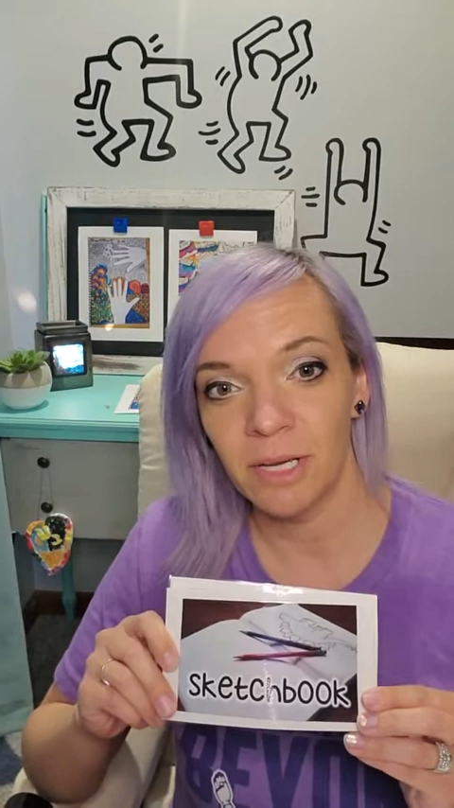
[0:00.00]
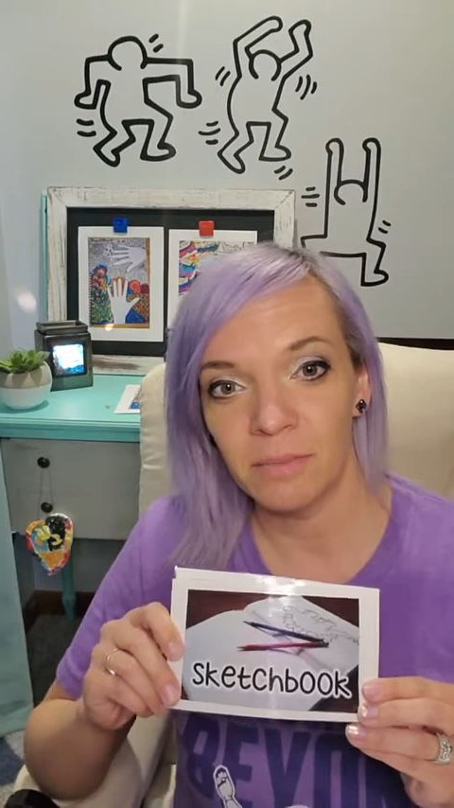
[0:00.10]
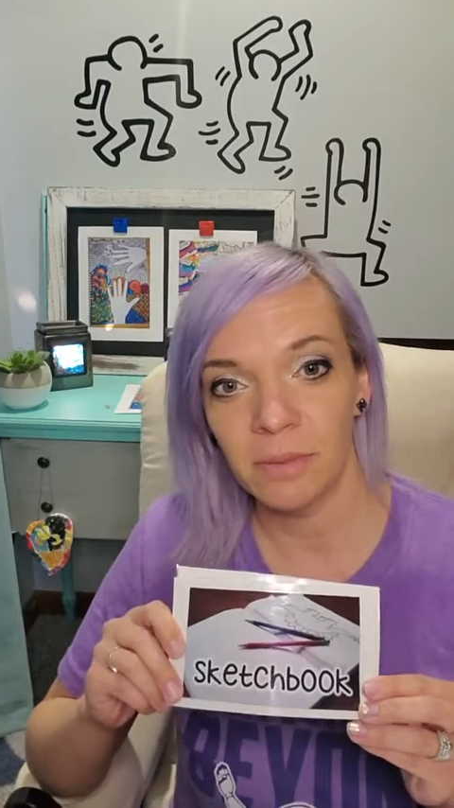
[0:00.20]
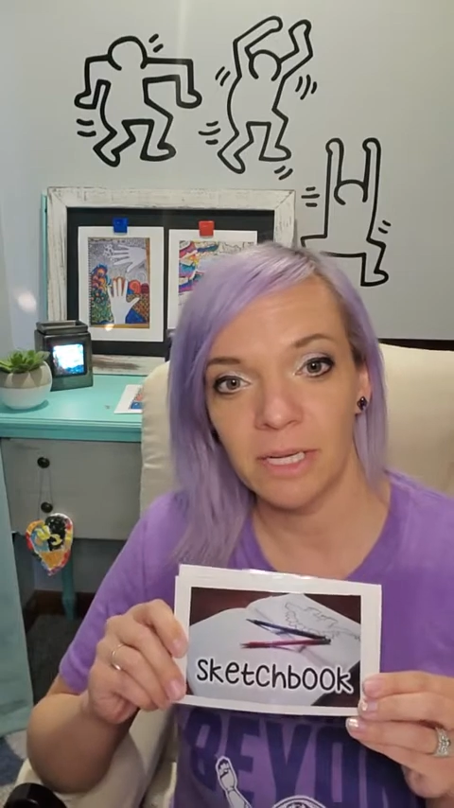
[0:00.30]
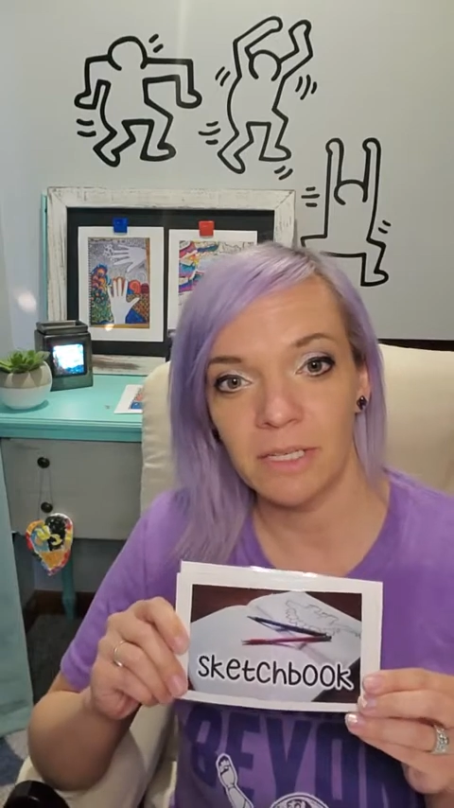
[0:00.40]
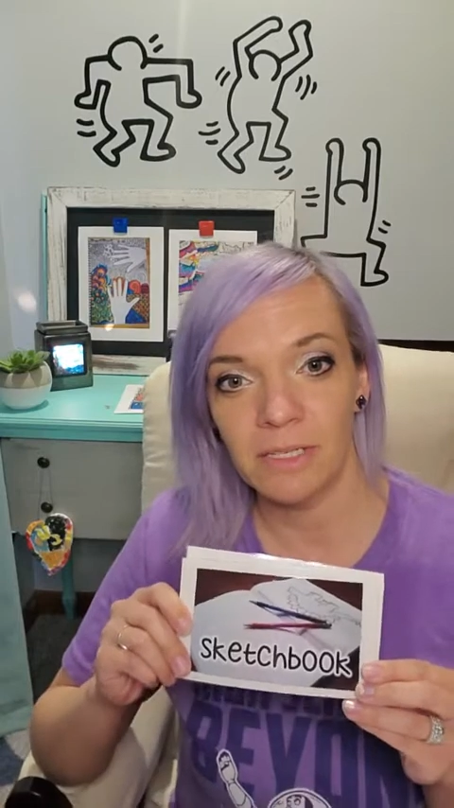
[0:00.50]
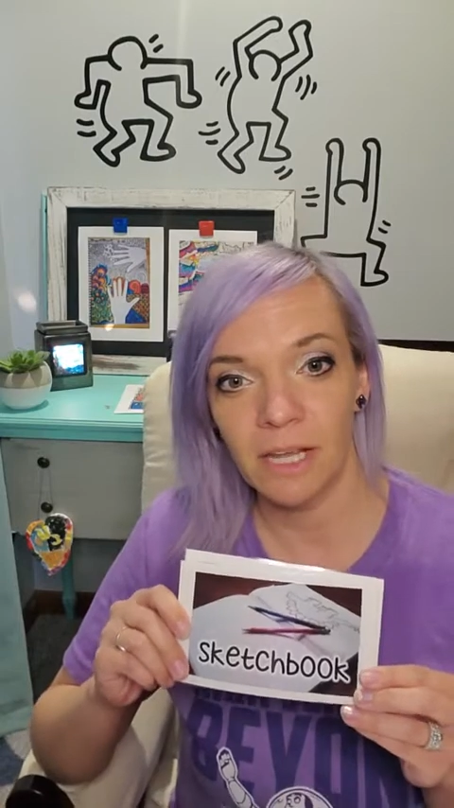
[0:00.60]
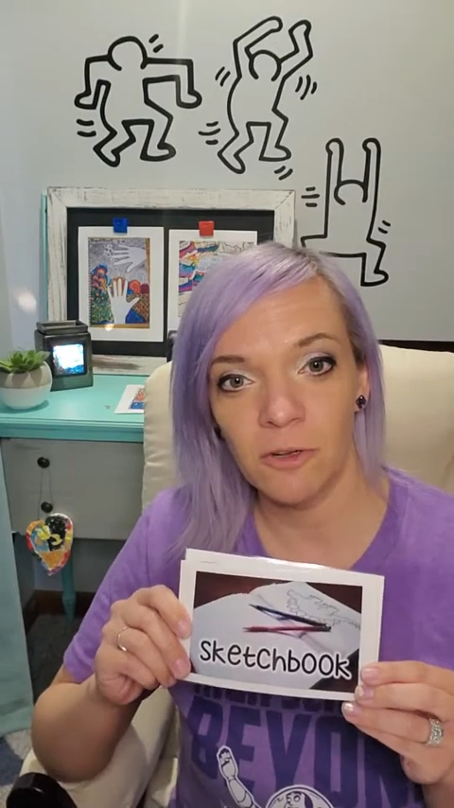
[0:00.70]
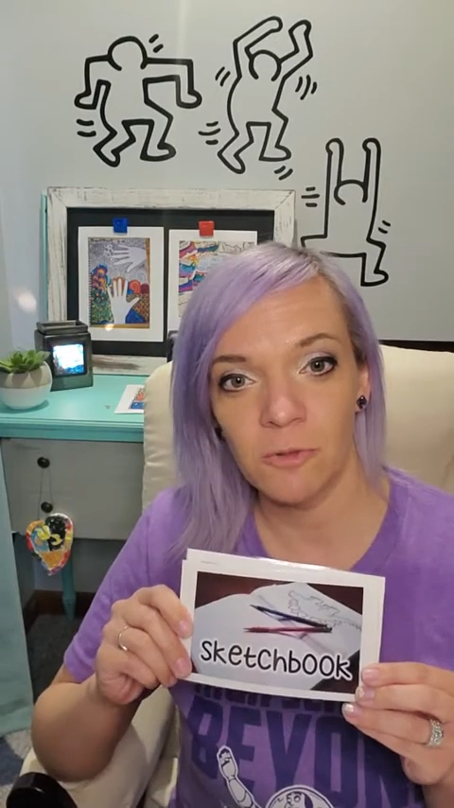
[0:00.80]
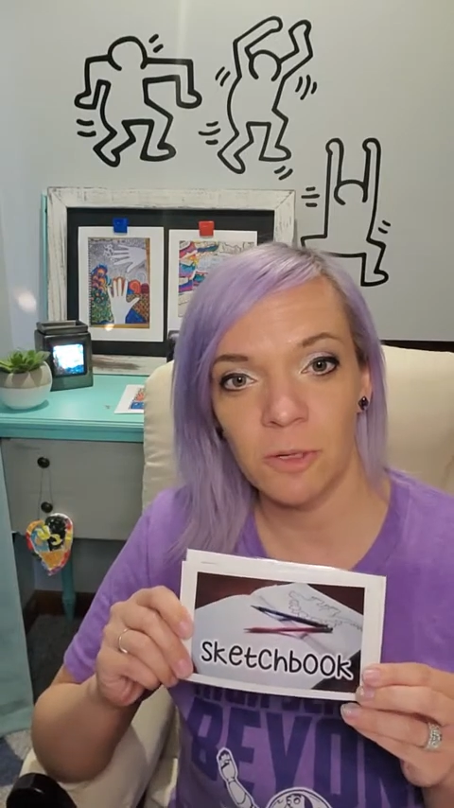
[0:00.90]
But
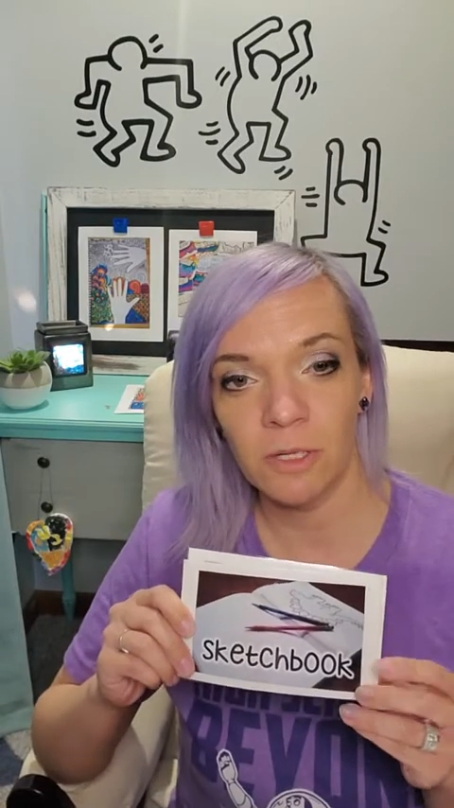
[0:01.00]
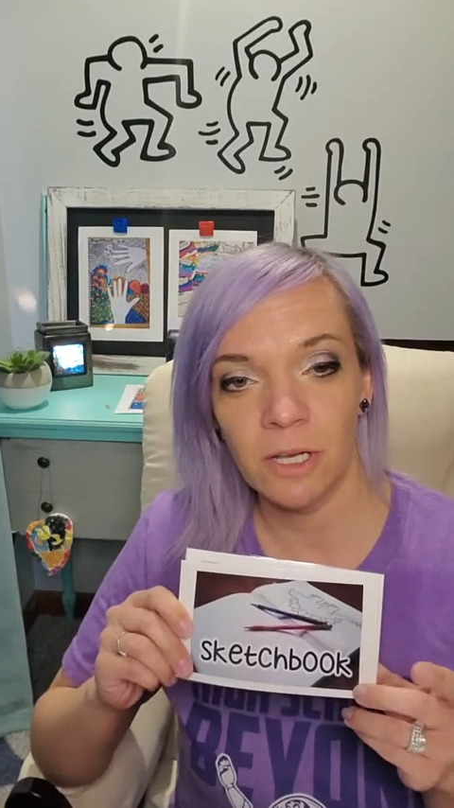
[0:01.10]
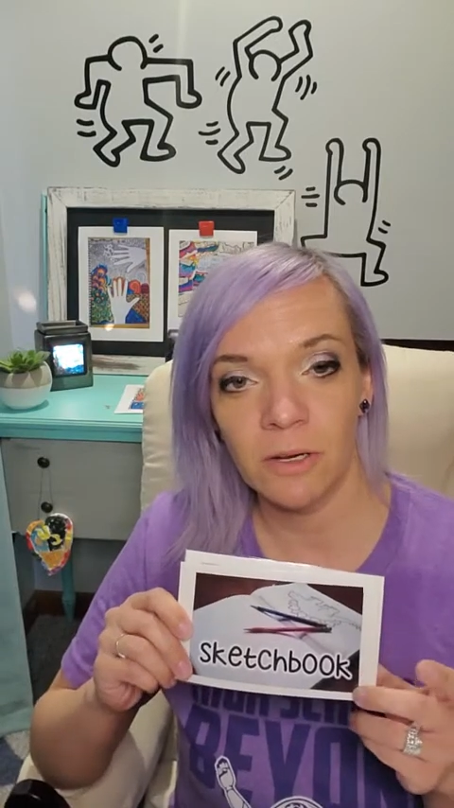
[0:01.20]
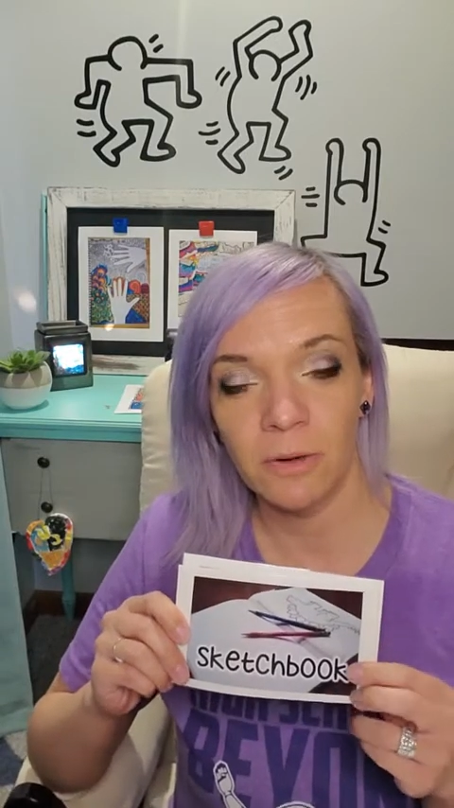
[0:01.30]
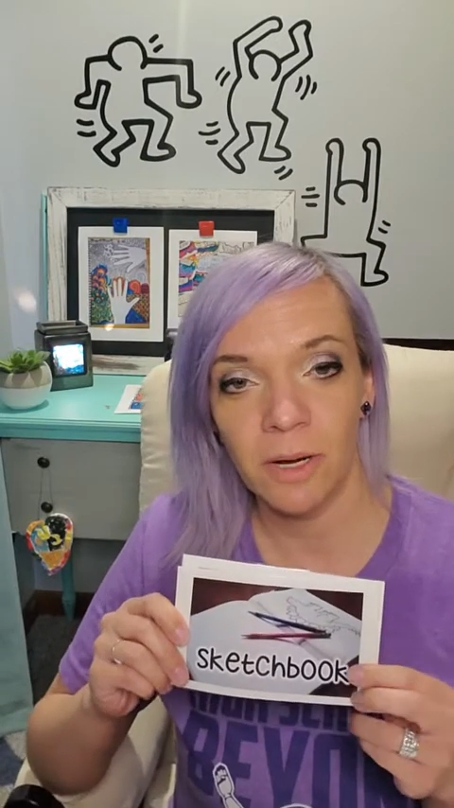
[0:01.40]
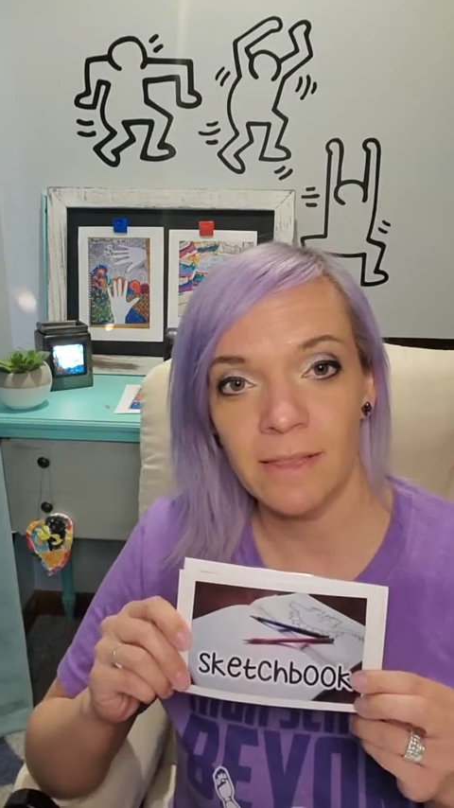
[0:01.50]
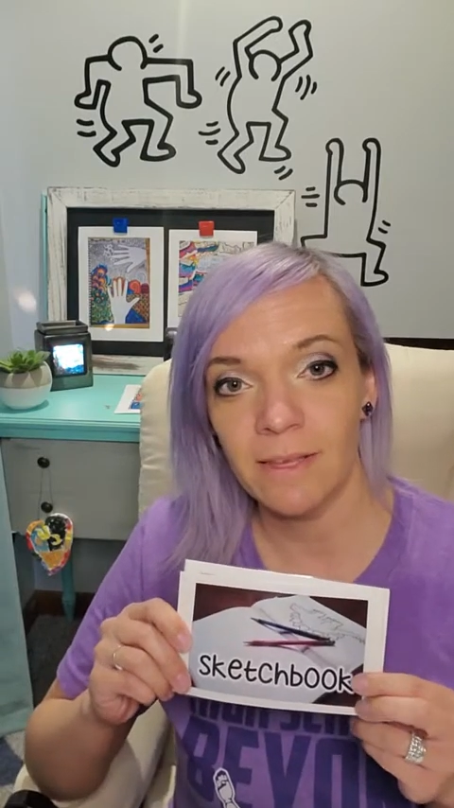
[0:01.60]
sketchbooks are a great thing